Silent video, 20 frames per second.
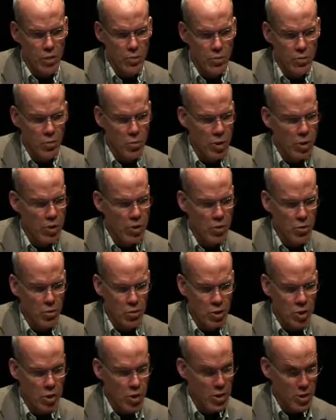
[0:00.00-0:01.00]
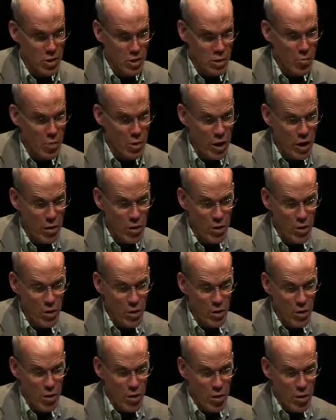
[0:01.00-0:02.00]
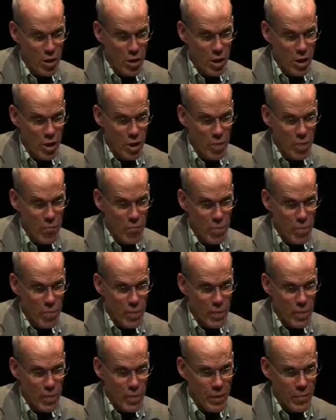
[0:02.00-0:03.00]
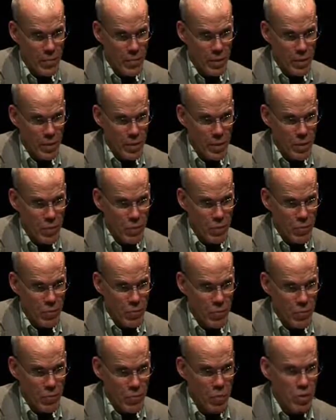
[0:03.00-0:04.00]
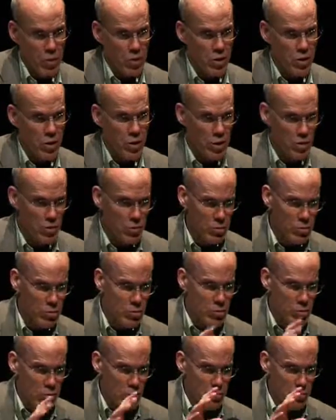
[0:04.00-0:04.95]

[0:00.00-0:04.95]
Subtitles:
managed to organize somehow 1,400